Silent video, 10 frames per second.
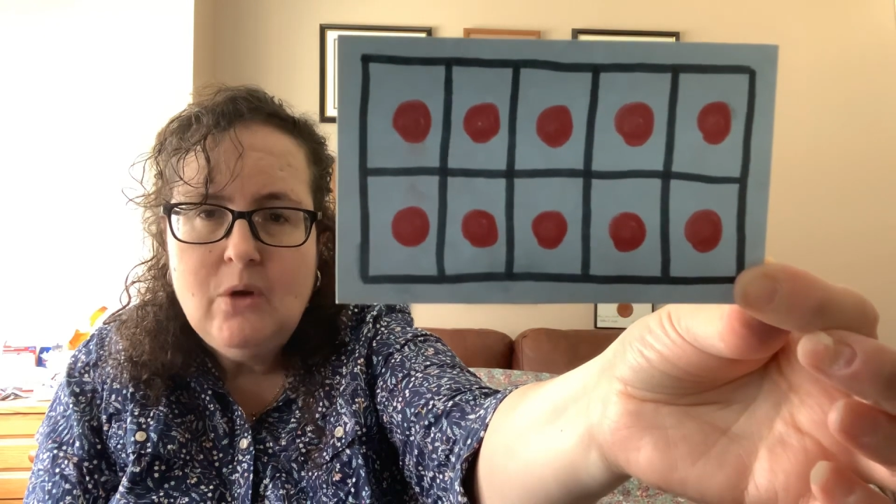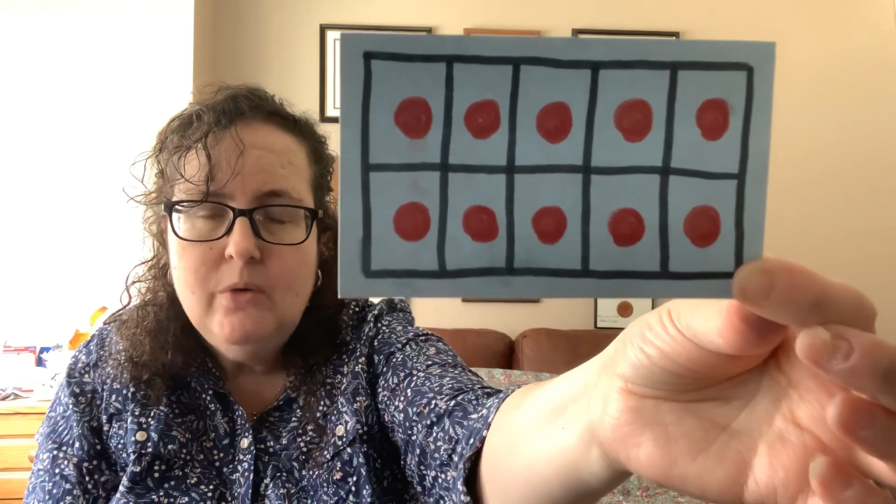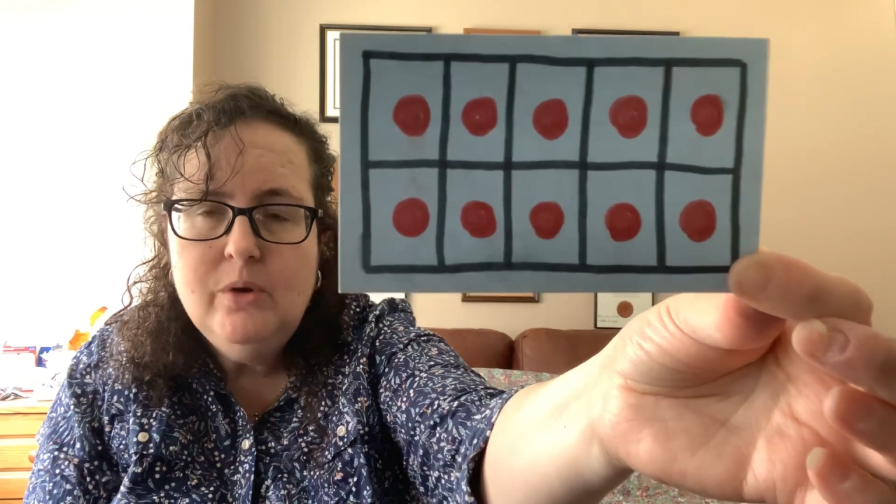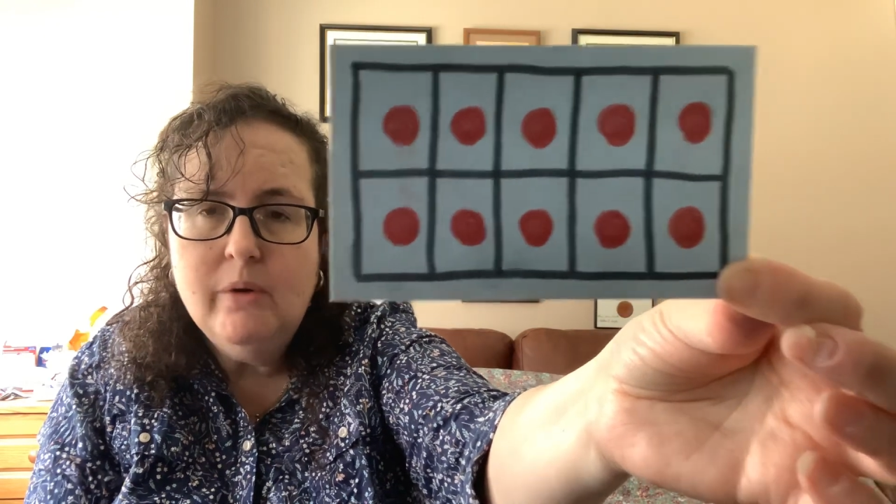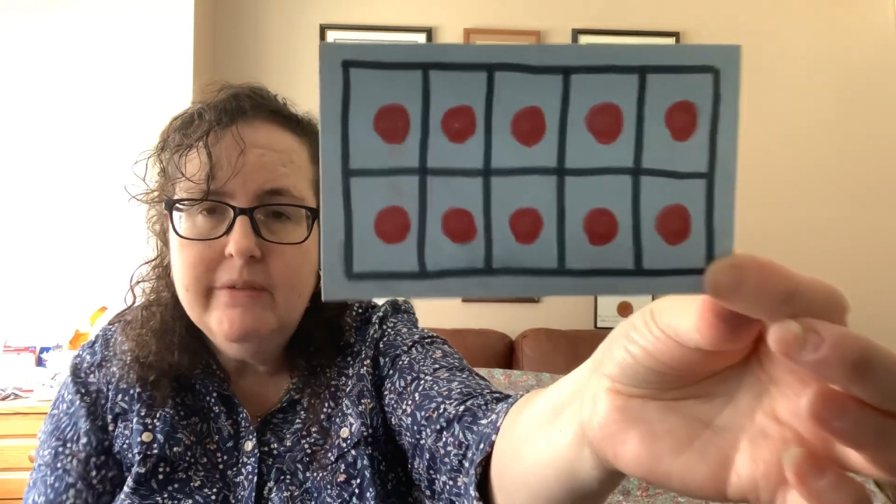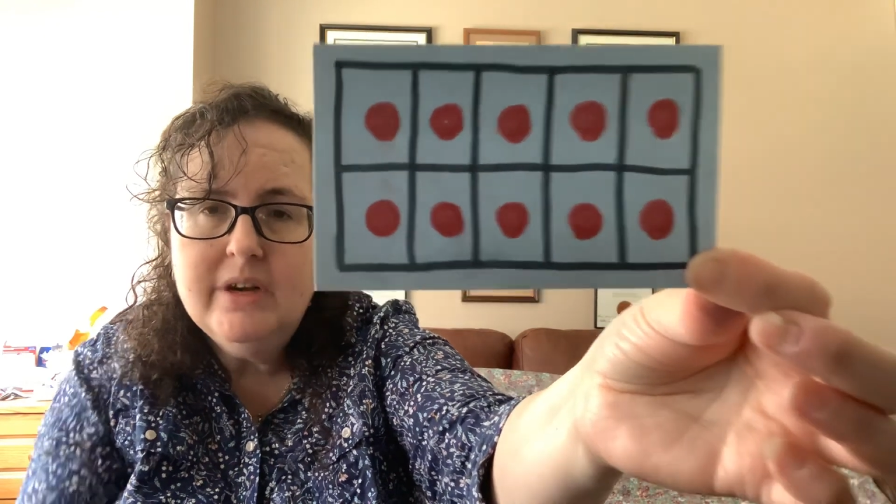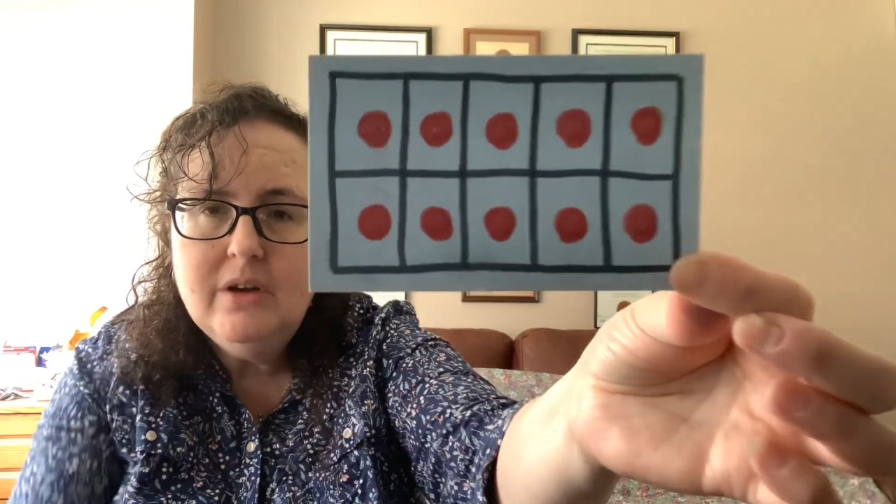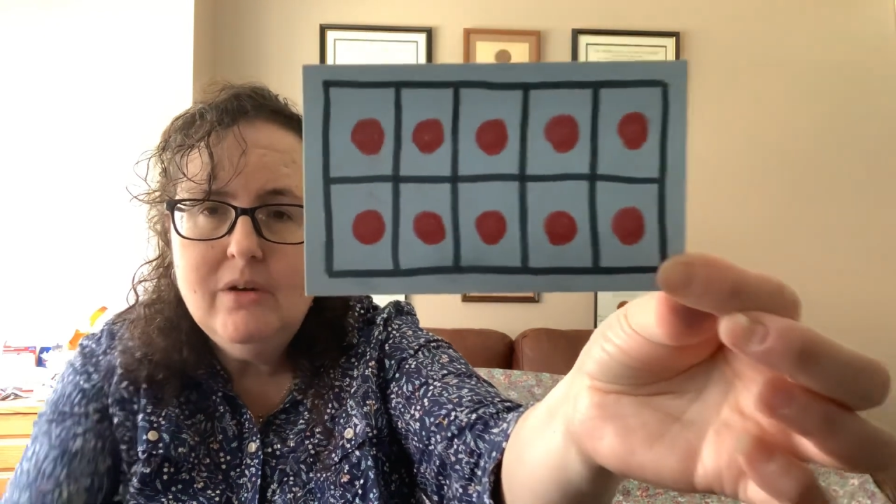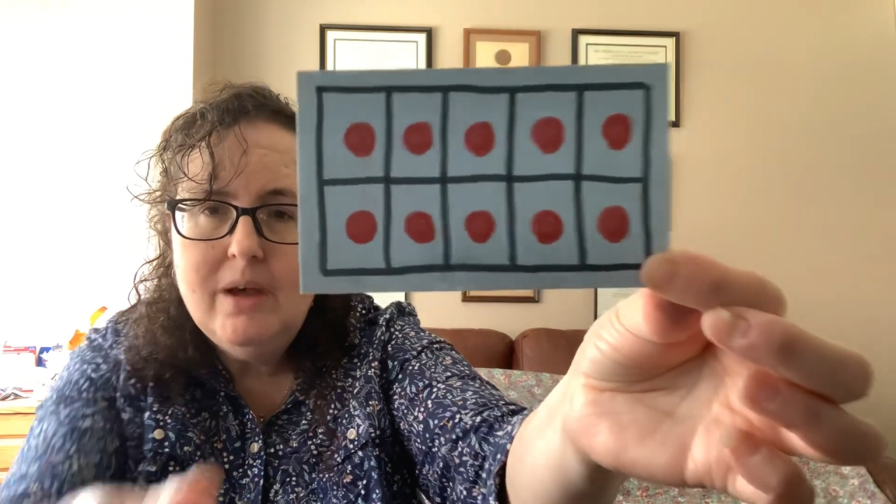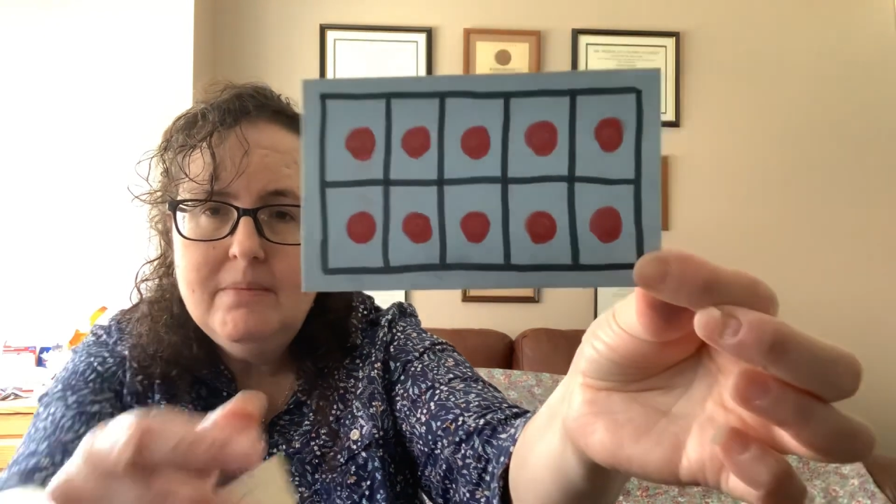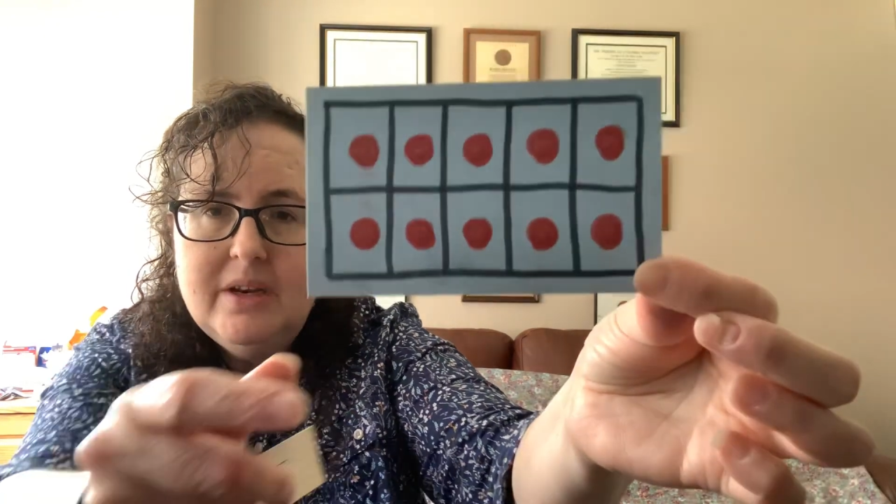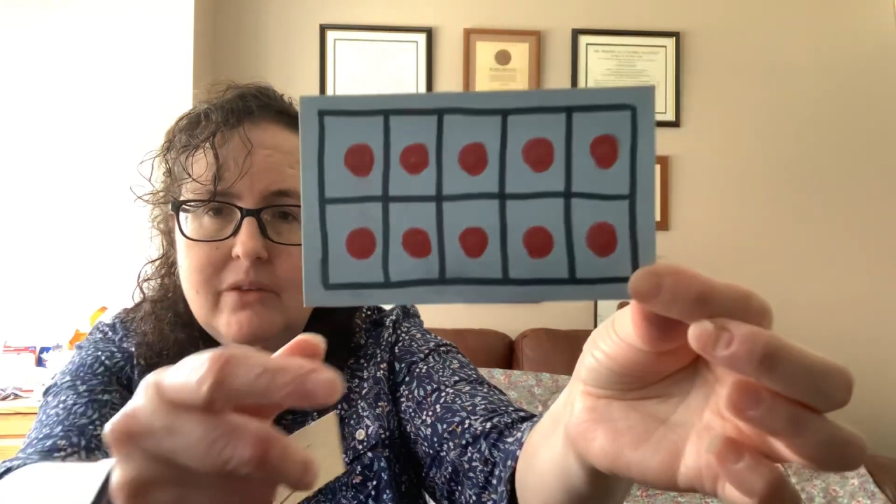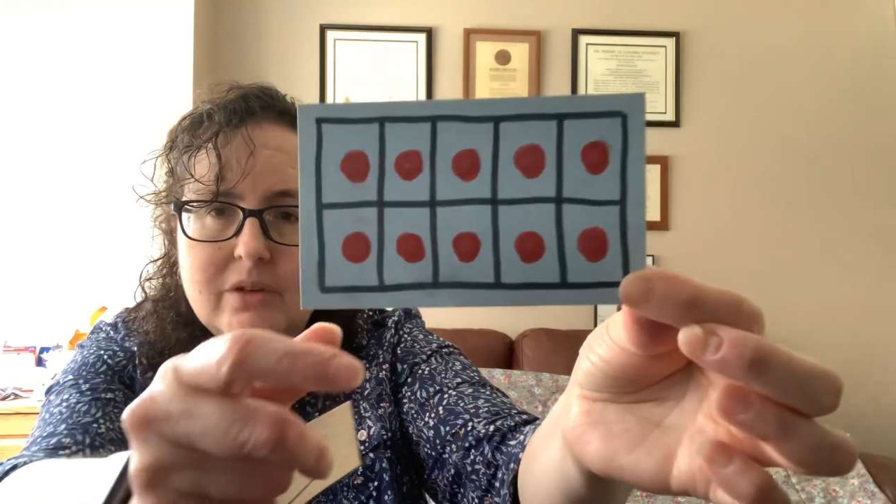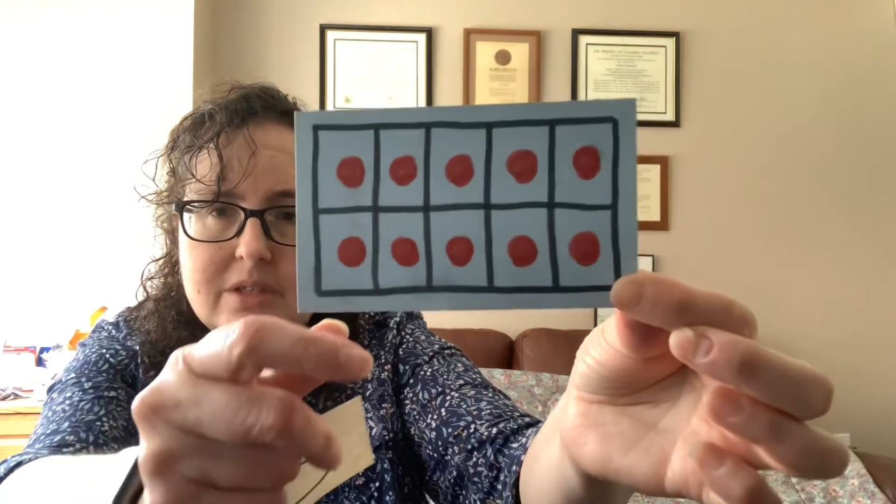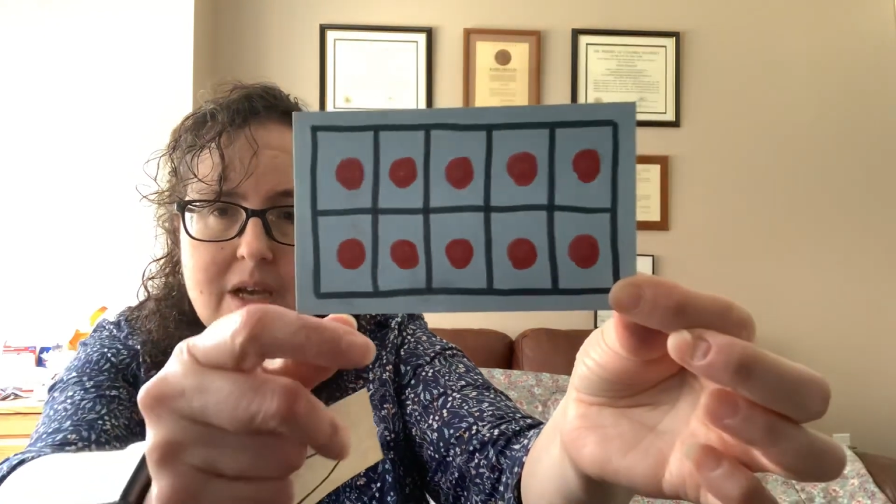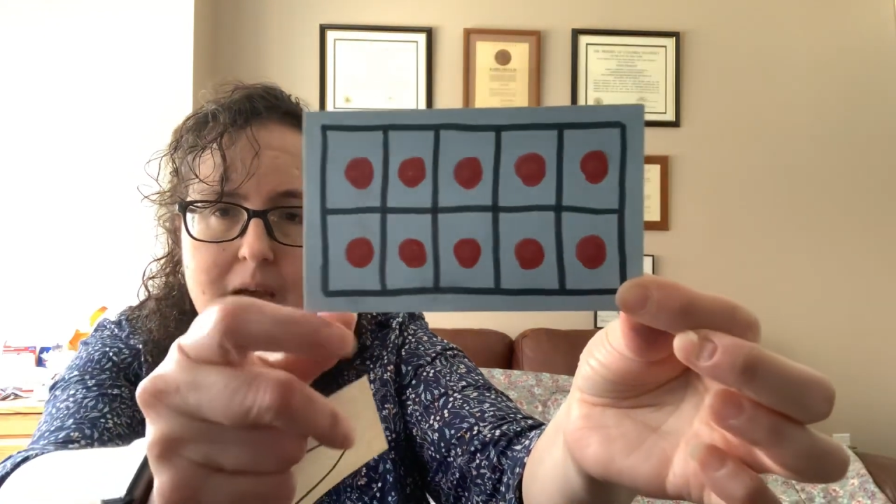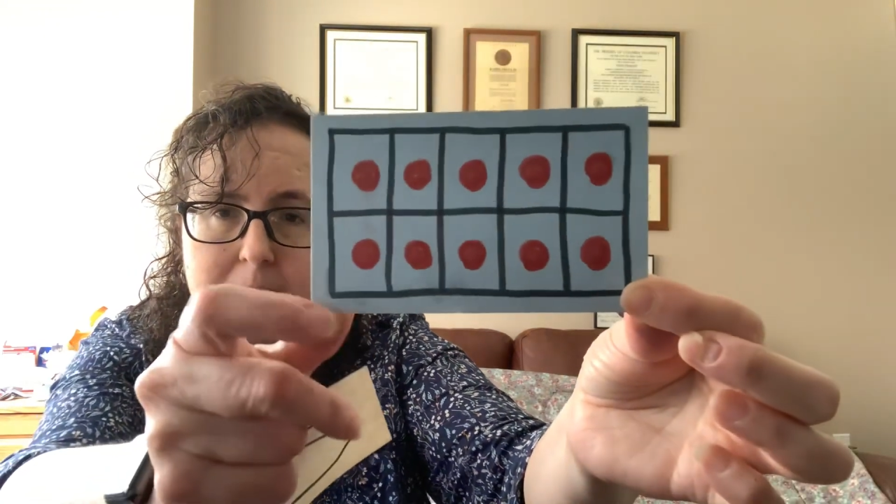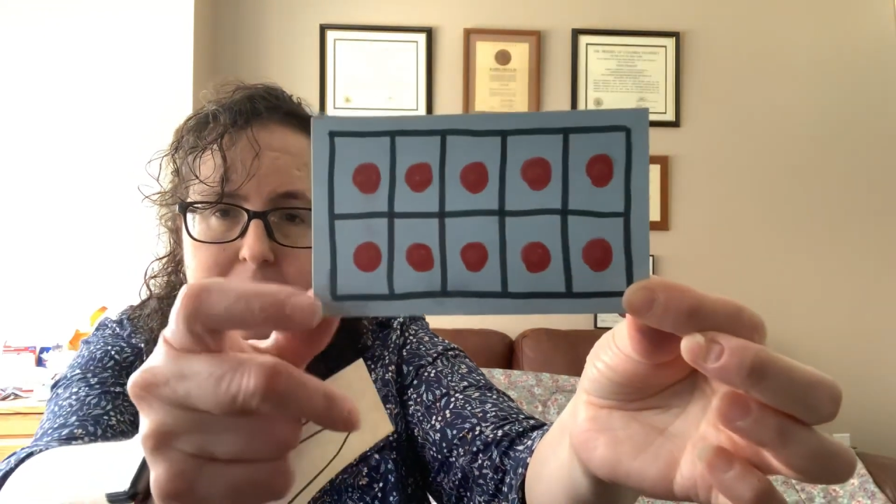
We already know how many are on top.